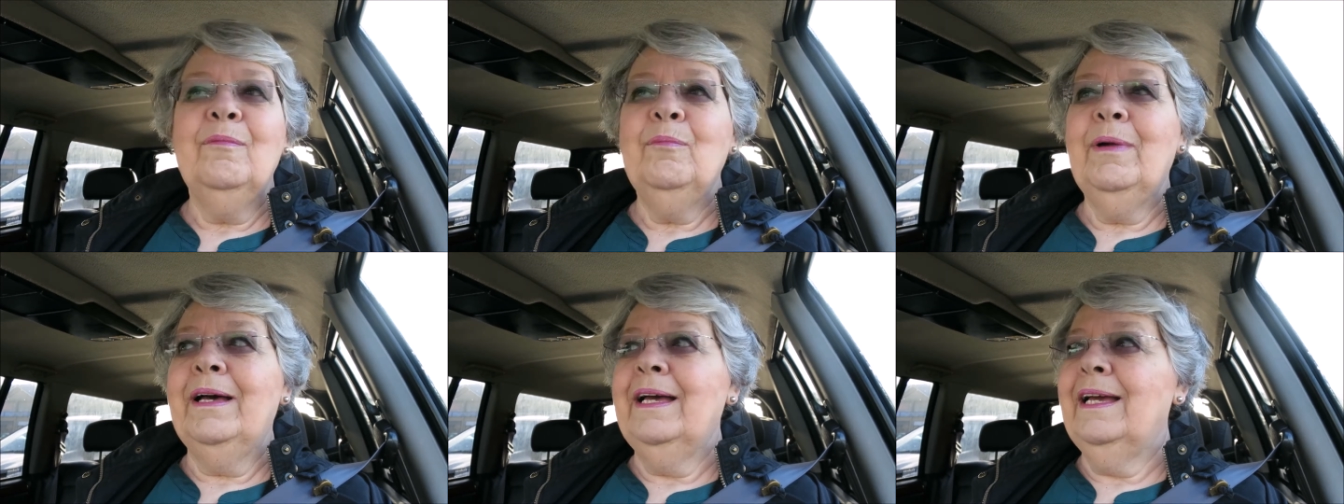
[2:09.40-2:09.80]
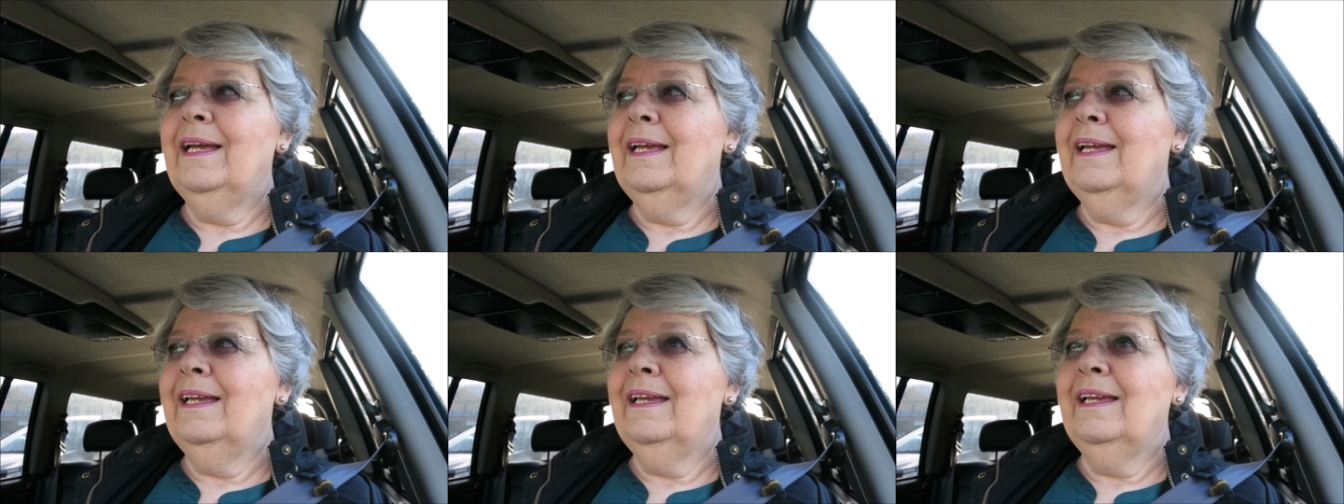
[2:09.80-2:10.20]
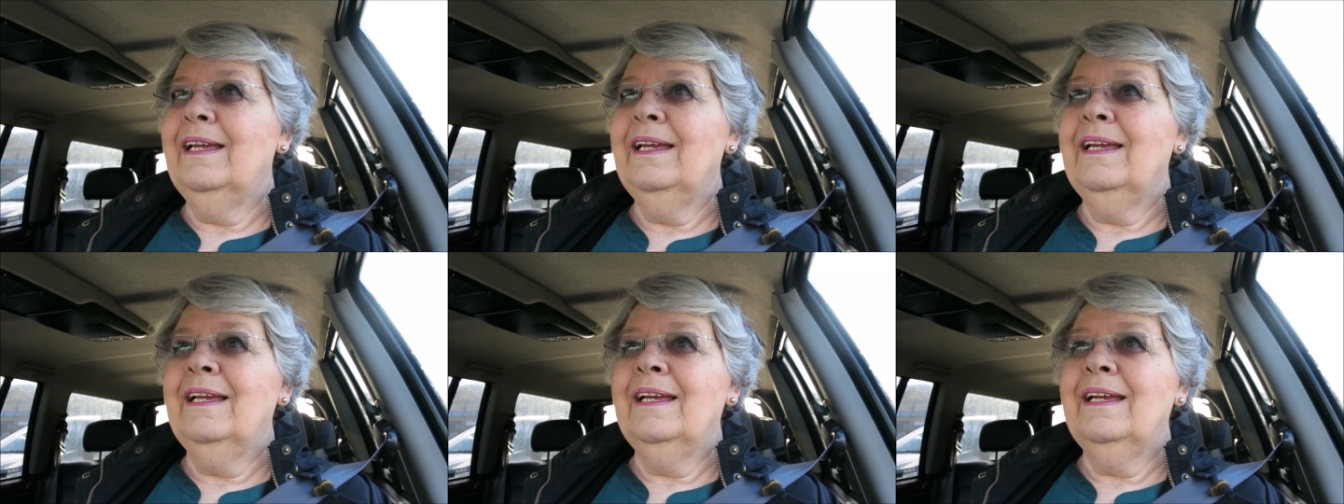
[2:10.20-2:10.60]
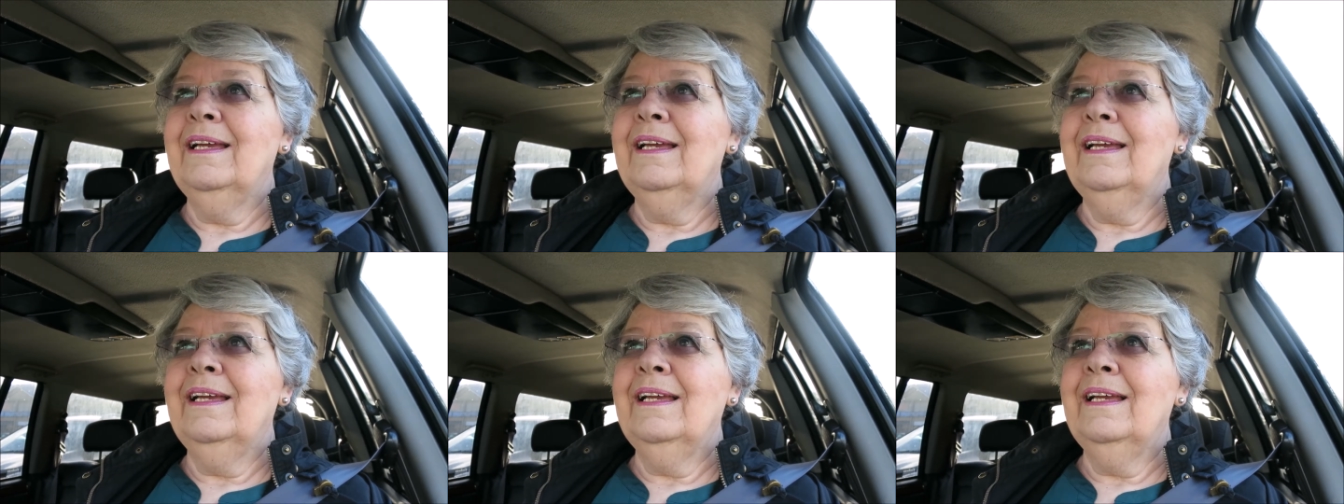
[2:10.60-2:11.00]
my
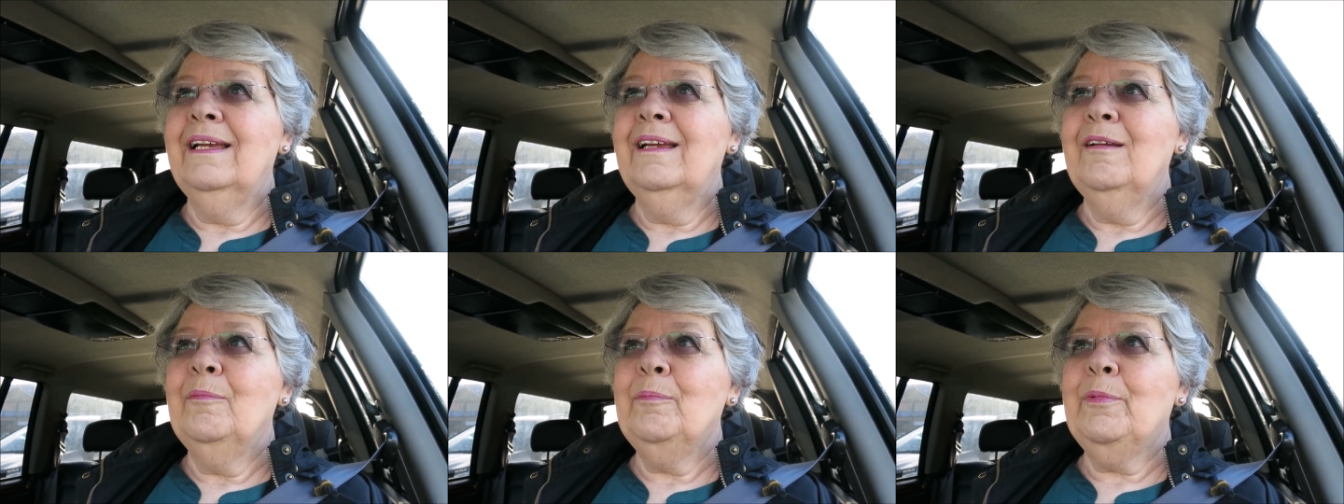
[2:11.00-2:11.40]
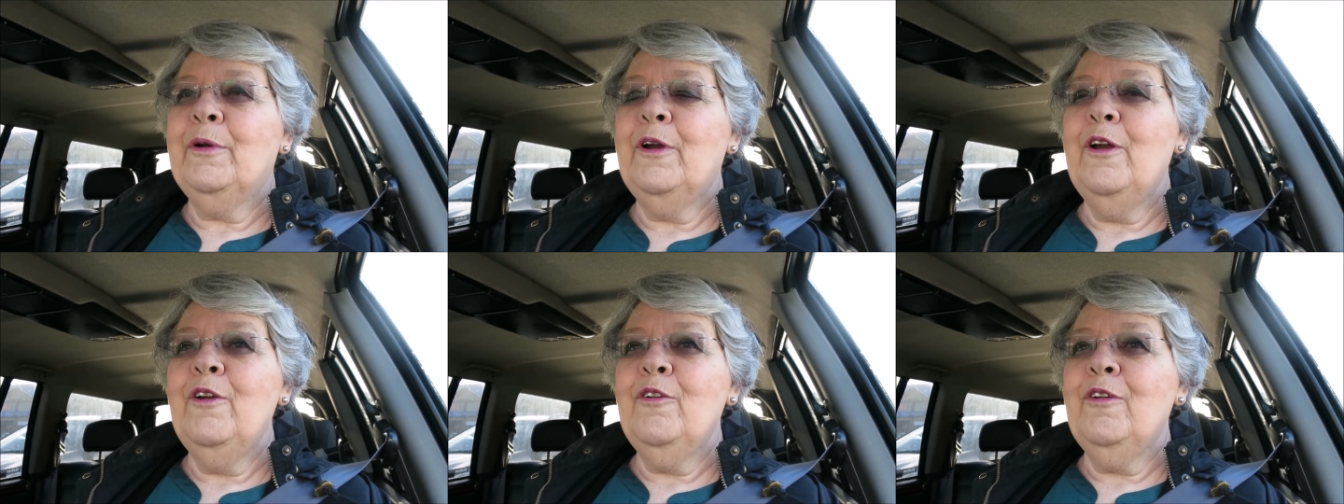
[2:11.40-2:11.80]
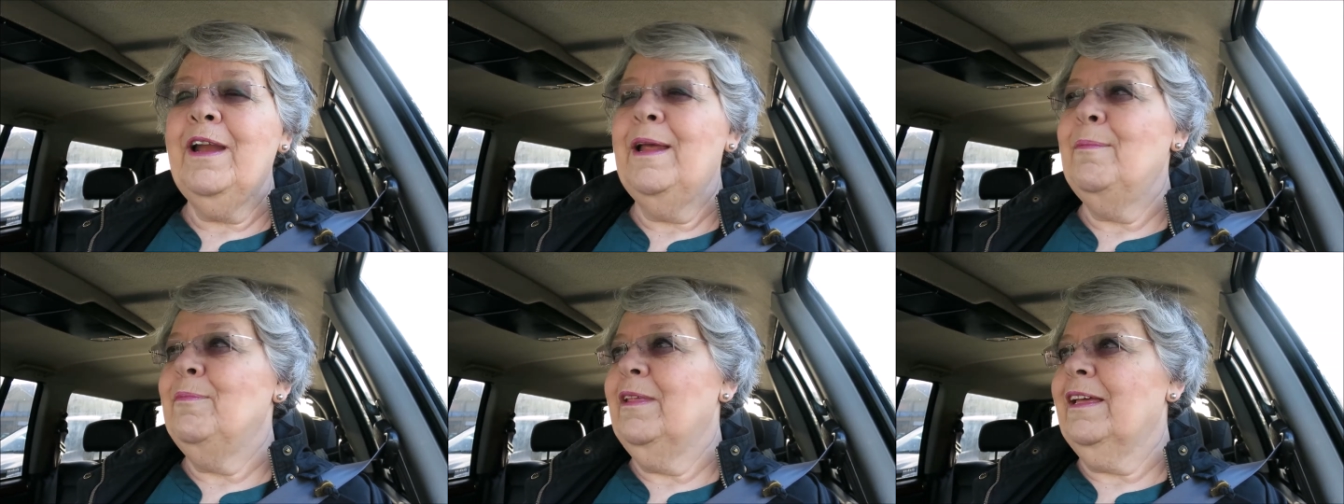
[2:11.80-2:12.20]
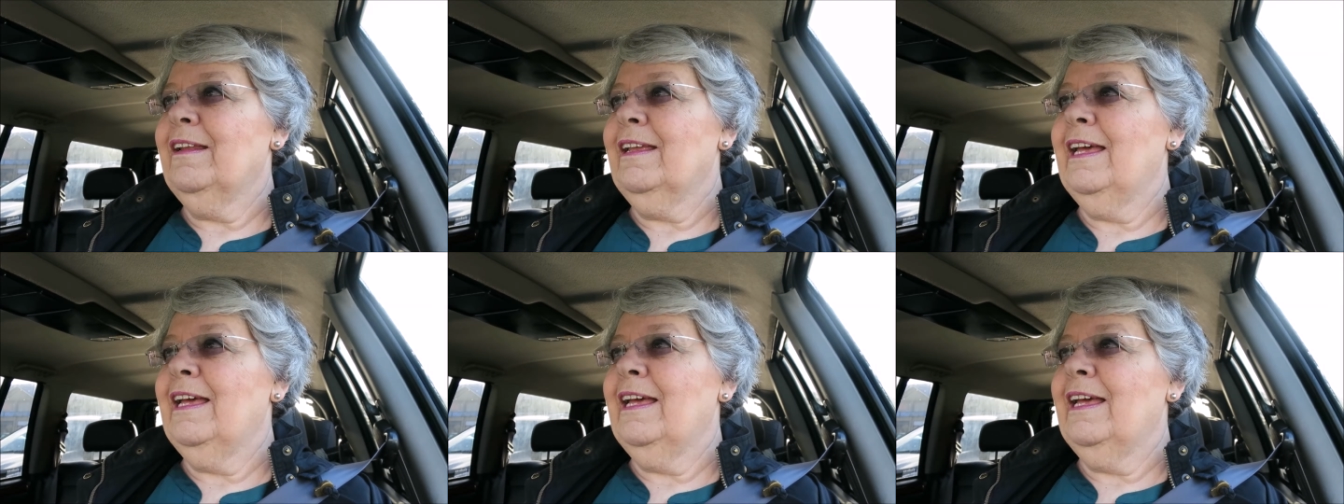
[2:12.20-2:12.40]
program that